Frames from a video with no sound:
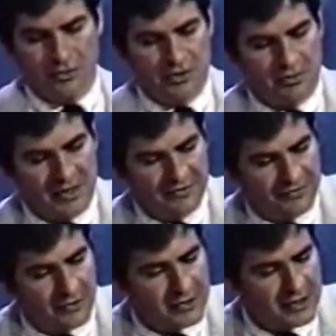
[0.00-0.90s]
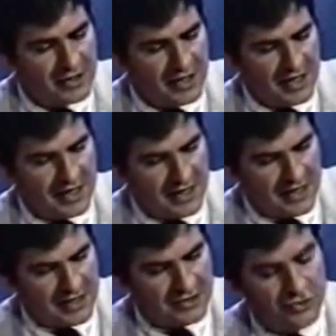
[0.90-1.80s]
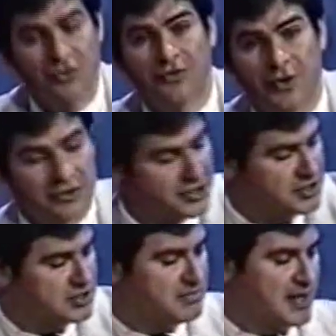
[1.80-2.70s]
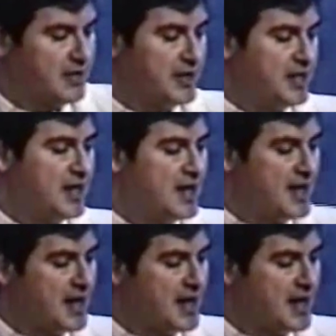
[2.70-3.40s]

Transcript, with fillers: Louis de Montfort in True Devotion to Mary,